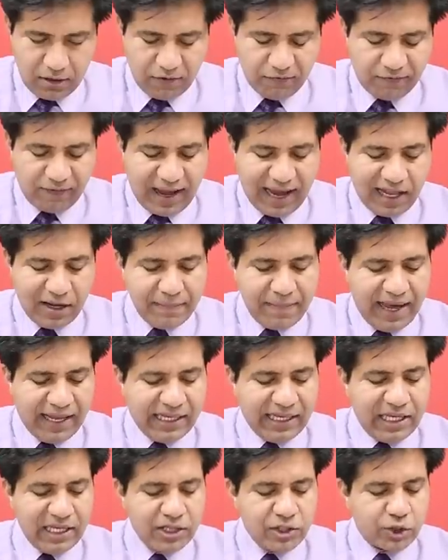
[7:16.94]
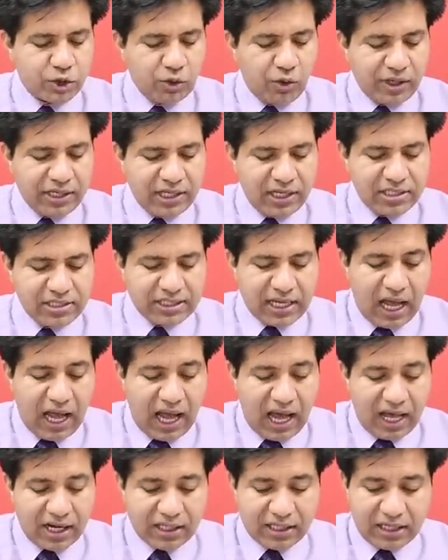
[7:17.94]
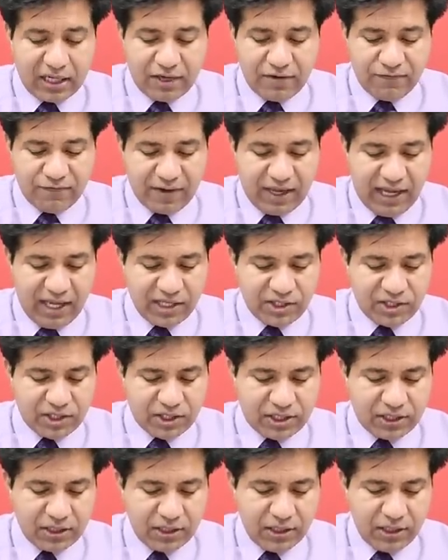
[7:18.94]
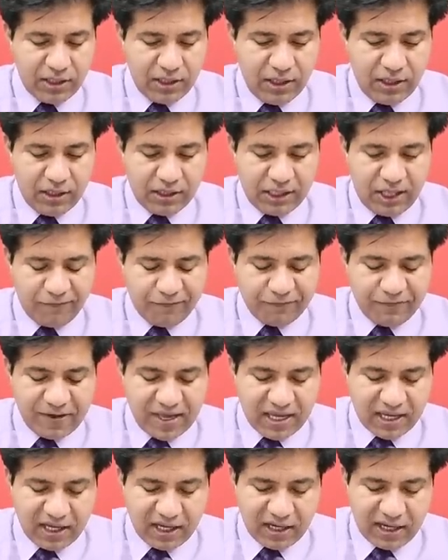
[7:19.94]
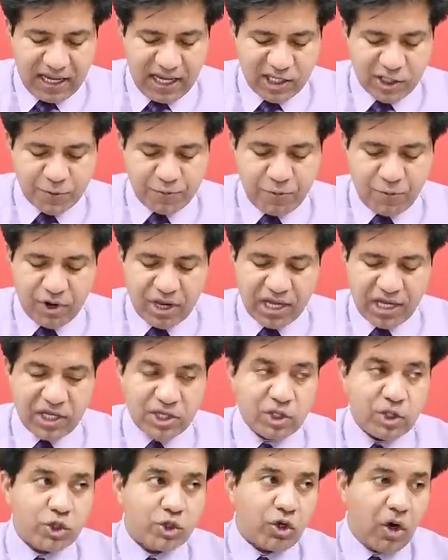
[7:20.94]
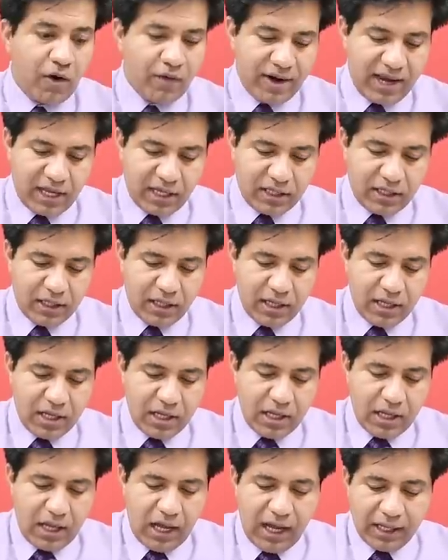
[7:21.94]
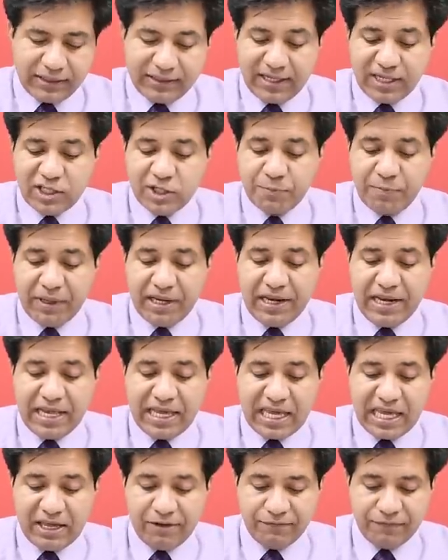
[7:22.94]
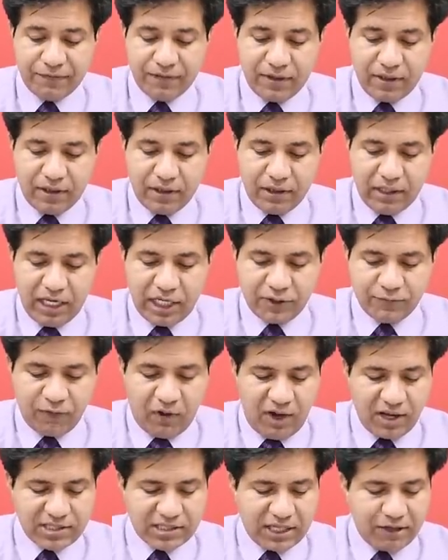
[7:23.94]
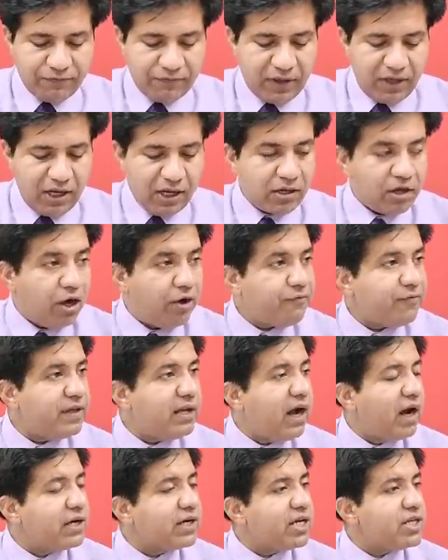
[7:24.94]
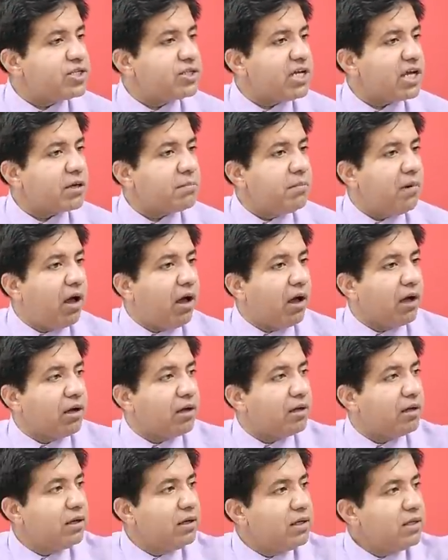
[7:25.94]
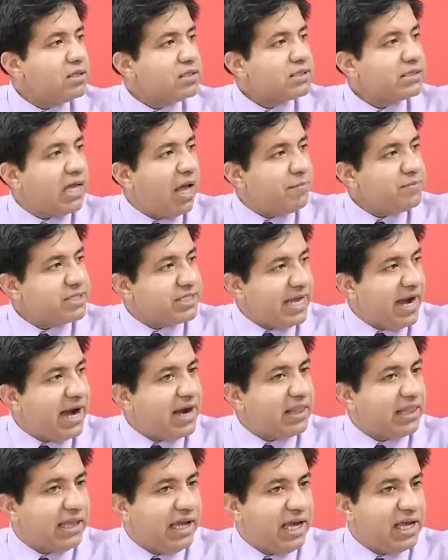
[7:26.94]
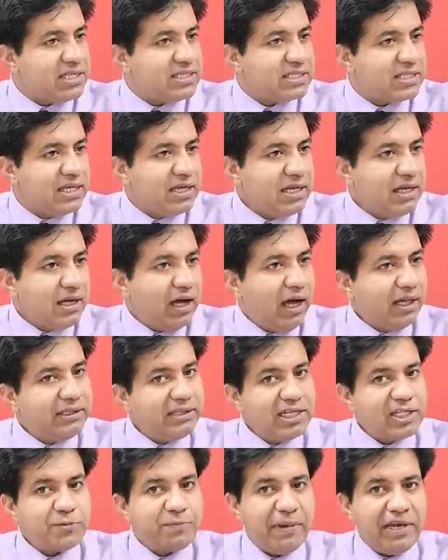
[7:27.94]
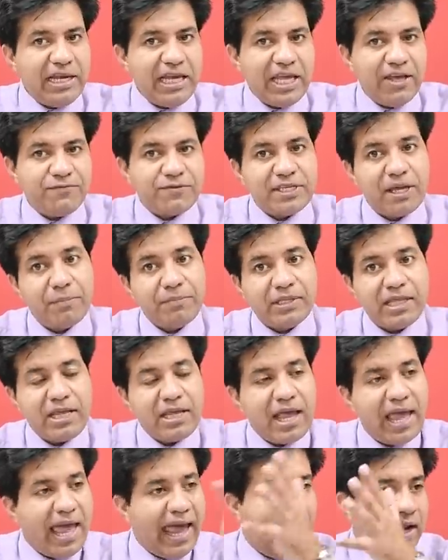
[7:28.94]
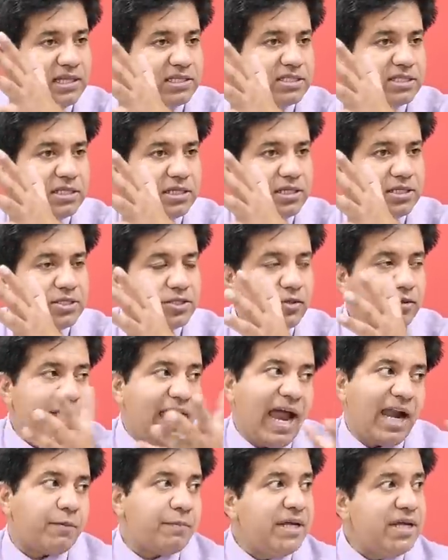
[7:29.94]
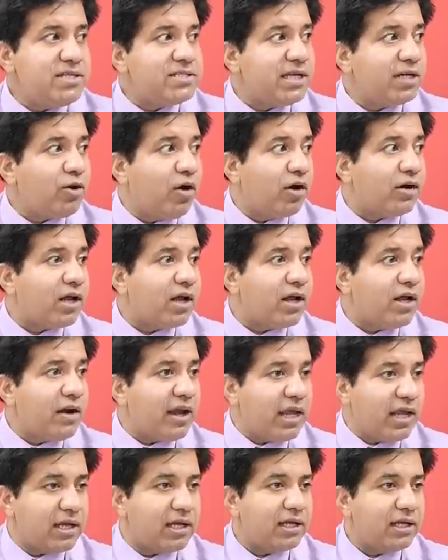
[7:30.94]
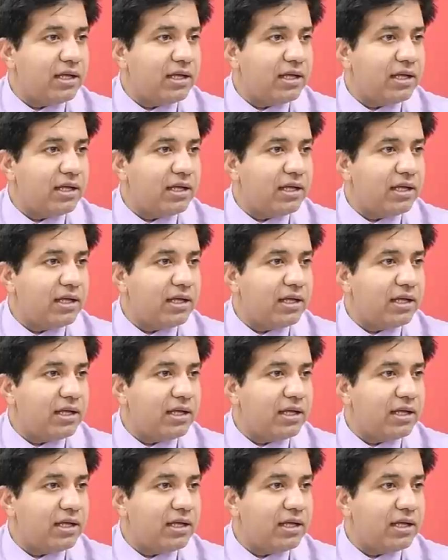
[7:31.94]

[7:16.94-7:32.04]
While many historians are convinced the figure is prehistoric, others believe it was the work of an artistic monk. Some said this, others believe something else. So that means they don't agree.